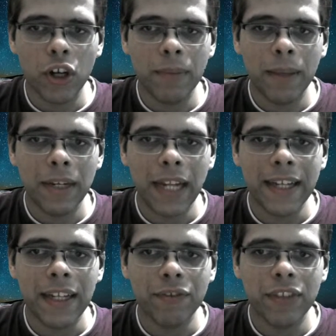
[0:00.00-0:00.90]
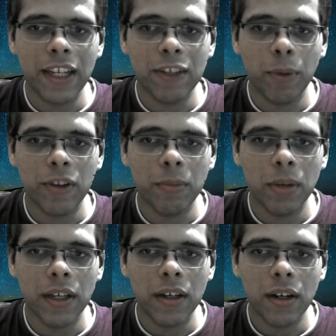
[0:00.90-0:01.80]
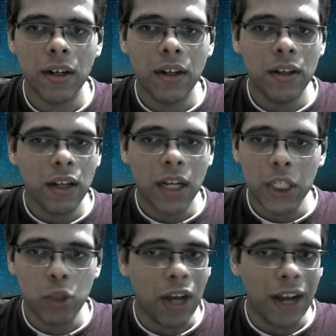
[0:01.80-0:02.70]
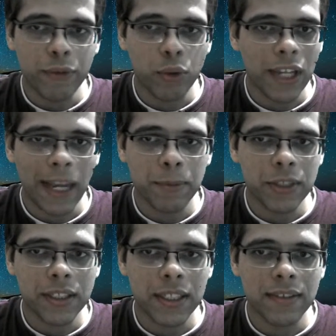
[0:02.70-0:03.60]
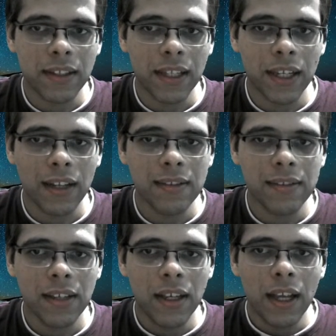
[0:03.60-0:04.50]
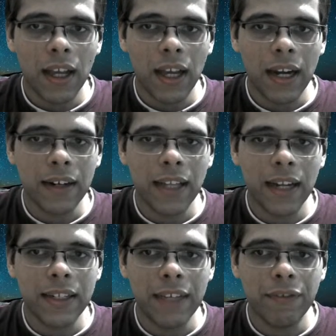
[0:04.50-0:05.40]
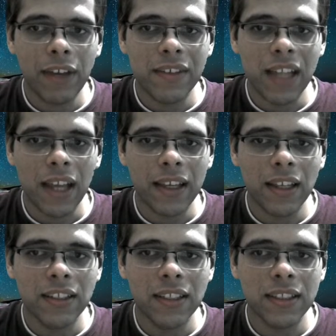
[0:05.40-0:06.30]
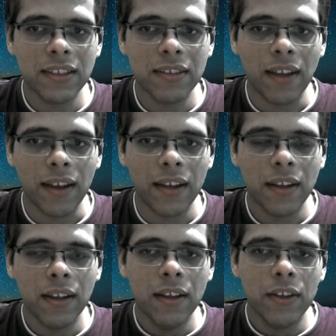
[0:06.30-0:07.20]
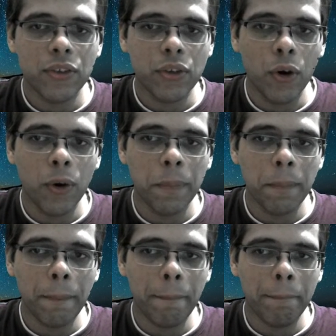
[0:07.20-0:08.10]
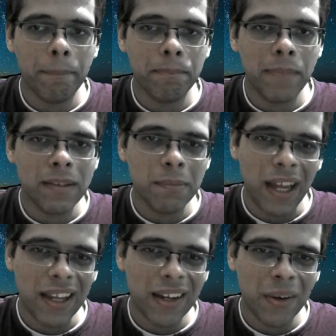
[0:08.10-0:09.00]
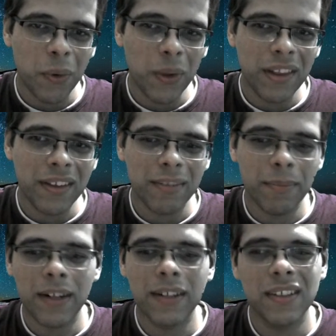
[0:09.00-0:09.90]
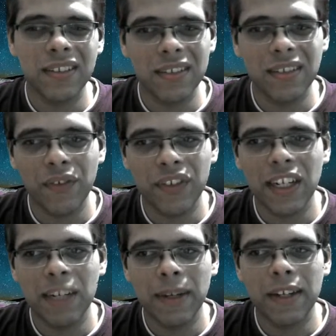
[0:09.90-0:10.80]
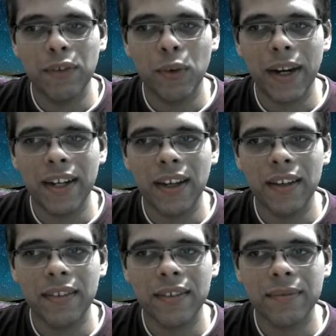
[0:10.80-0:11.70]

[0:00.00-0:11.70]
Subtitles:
Maybe knight f3 is possible here. You have to capture. There's nothing else. And then d5 is hanging, g6 is hanging. So maybe black can hold this, but this is definitely better for white, guys.